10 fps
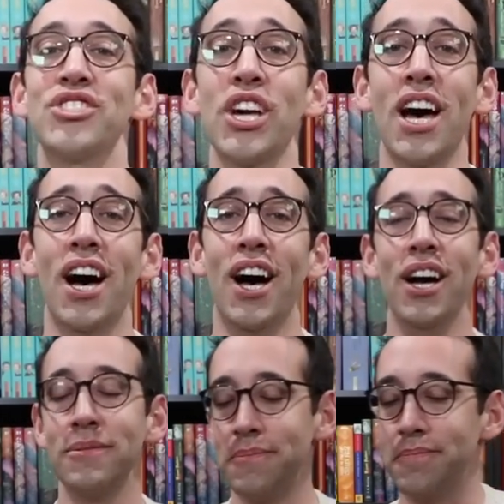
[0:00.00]

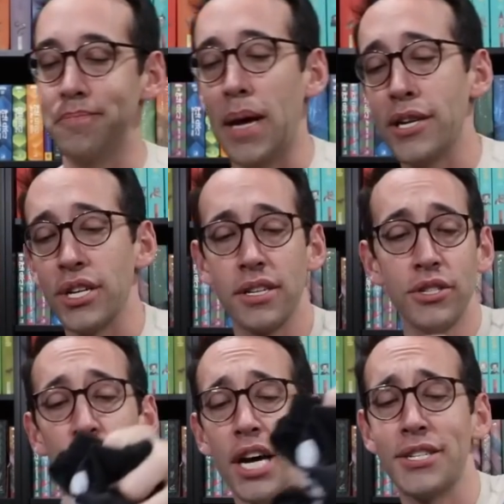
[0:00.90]
Ta-da! Magic,
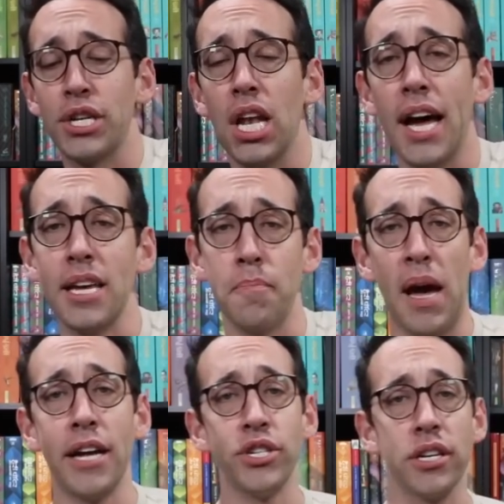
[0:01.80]
just like
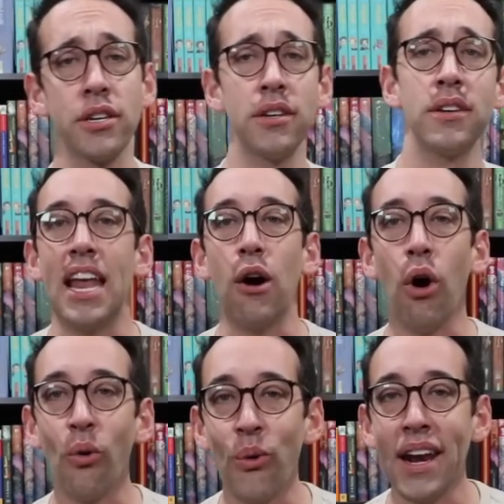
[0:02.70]
magic. Now
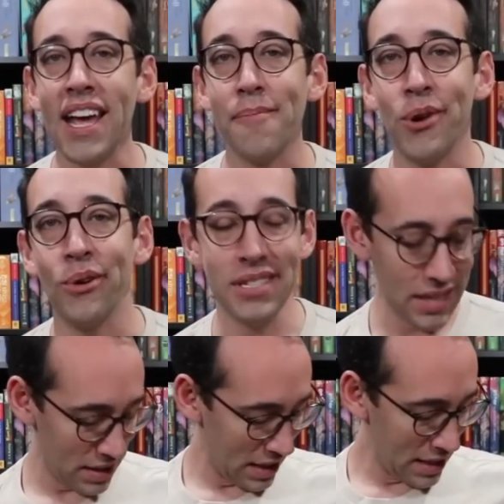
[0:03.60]
already I'm
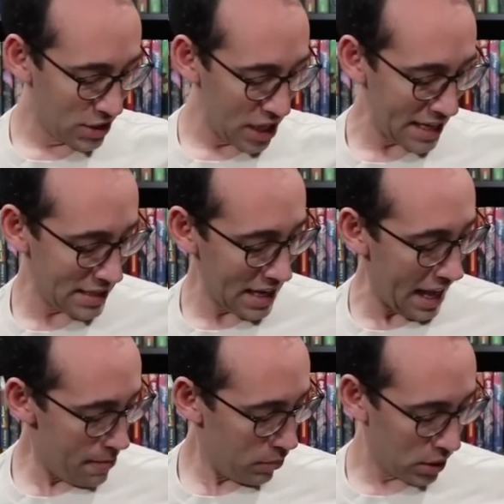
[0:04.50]
noticing the chest
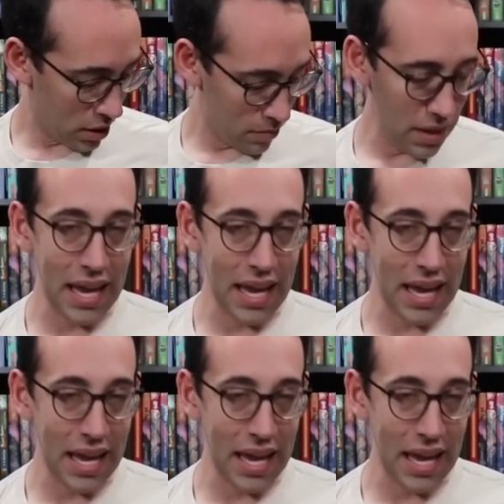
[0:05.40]
emblem